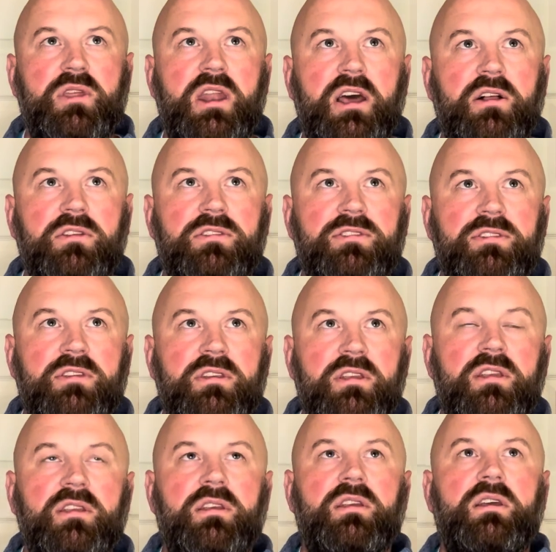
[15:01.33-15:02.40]
else,
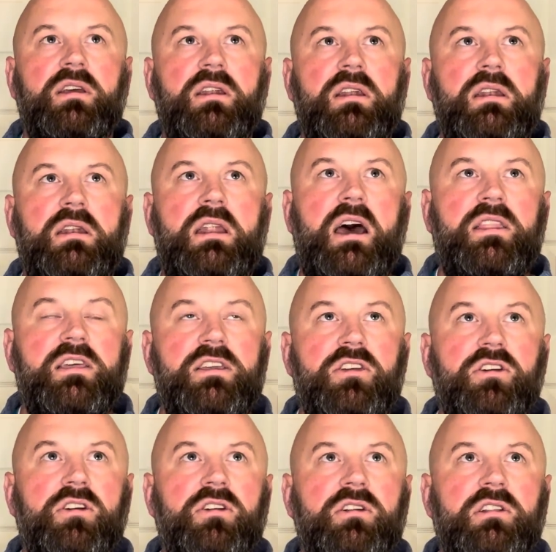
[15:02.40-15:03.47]
not that
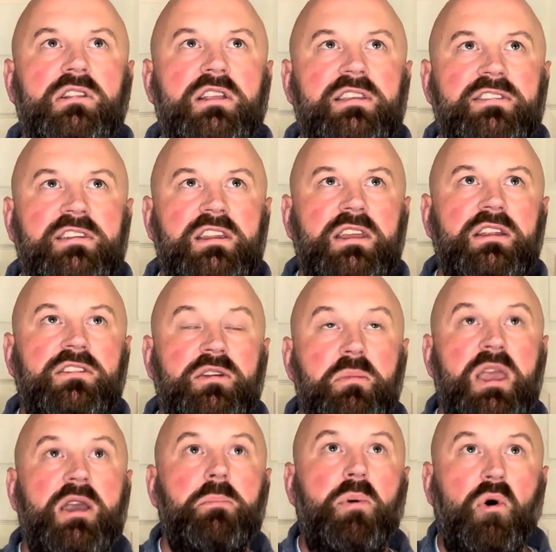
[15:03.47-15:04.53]
you're listening to
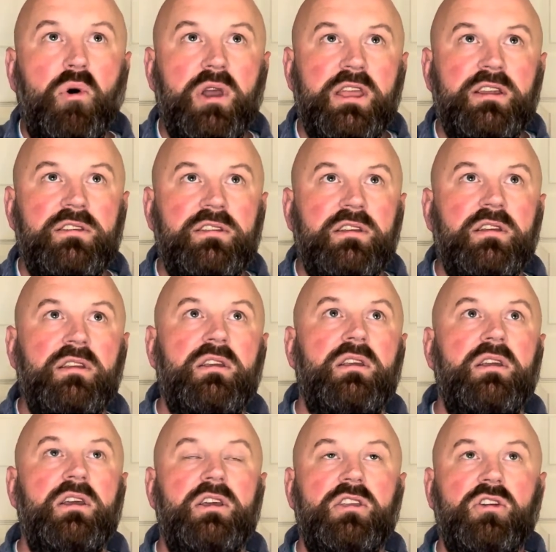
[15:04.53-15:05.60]
make a point,
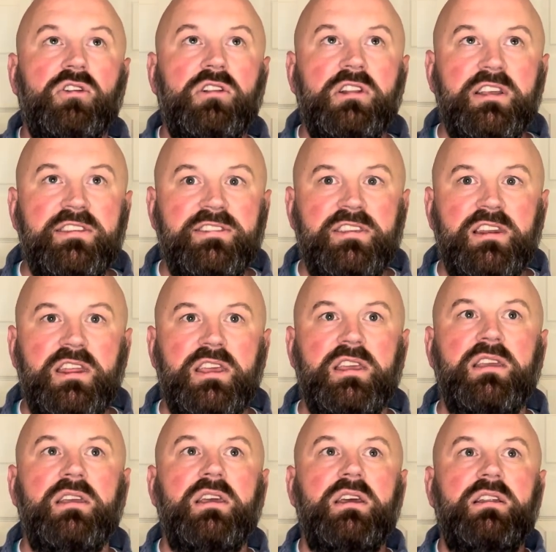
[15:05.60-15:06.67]
you're
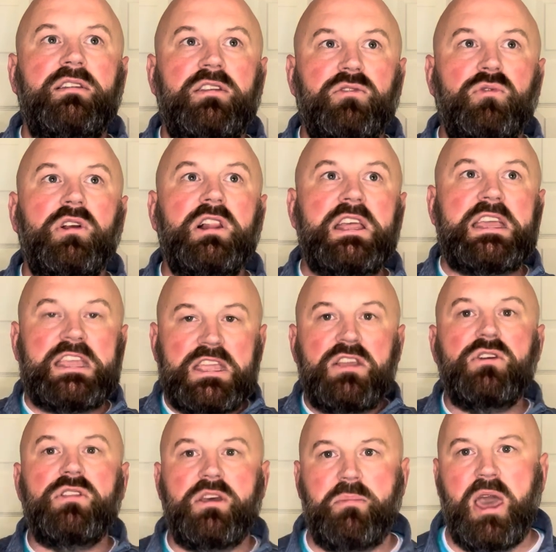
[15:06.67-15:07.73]
listening to really
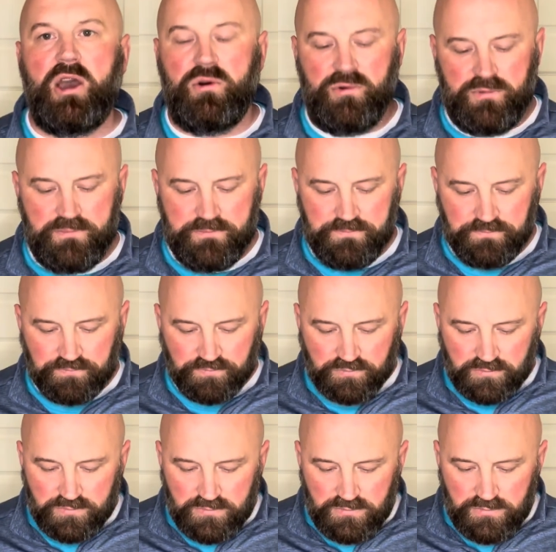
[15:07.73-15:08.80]
hear them out.
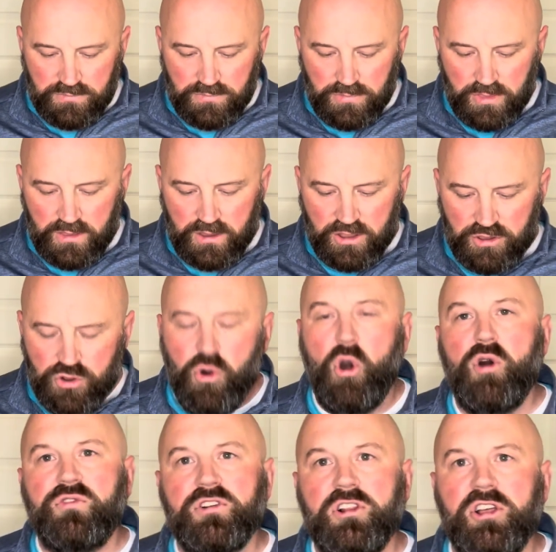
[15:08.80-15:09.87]
You
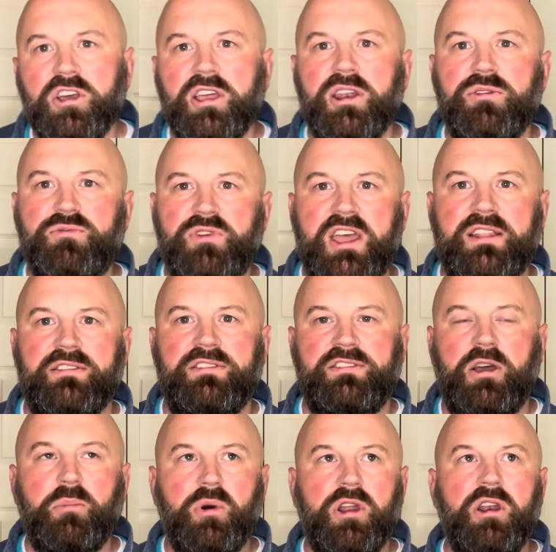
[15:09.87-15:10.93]
overlook an offense.
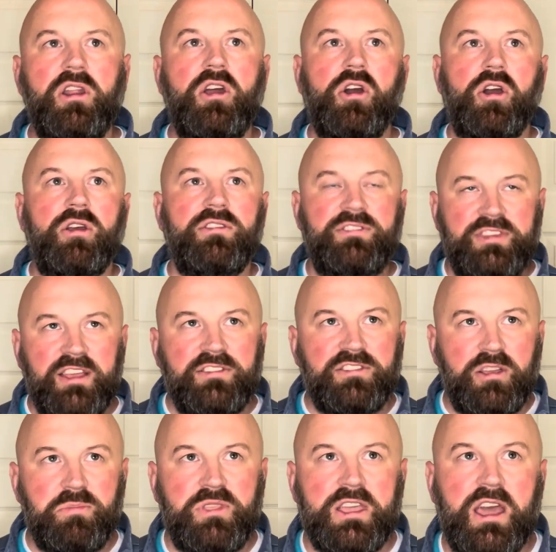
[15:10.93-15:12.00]
Someone says
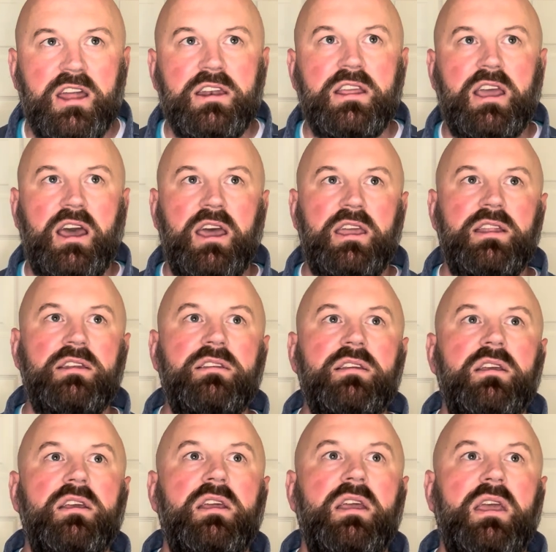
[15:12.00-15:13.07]
something unkind,
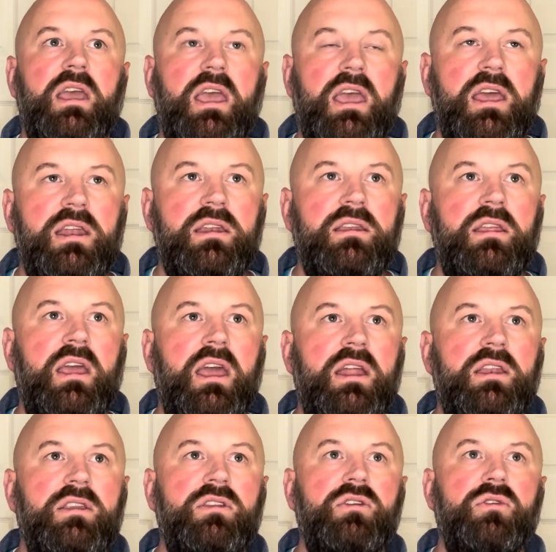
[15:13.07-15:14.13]
and
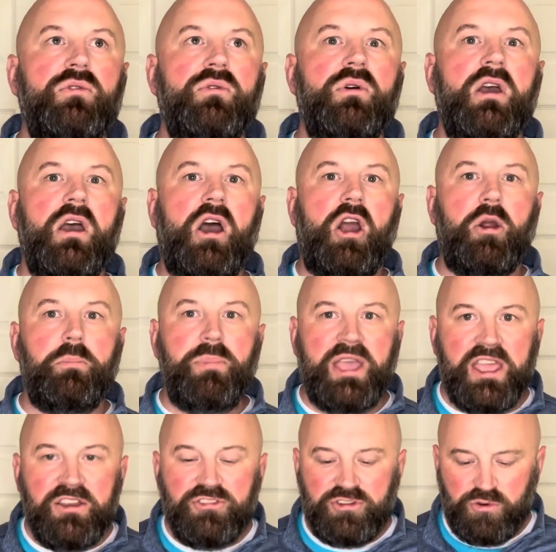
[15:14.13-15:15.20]
you are
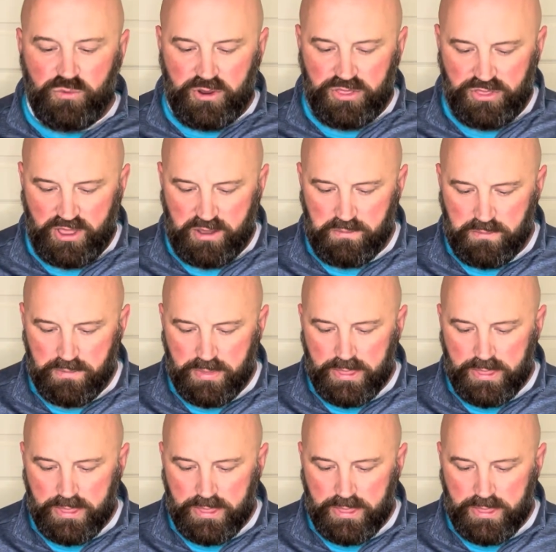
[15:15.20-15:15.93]
patient with them.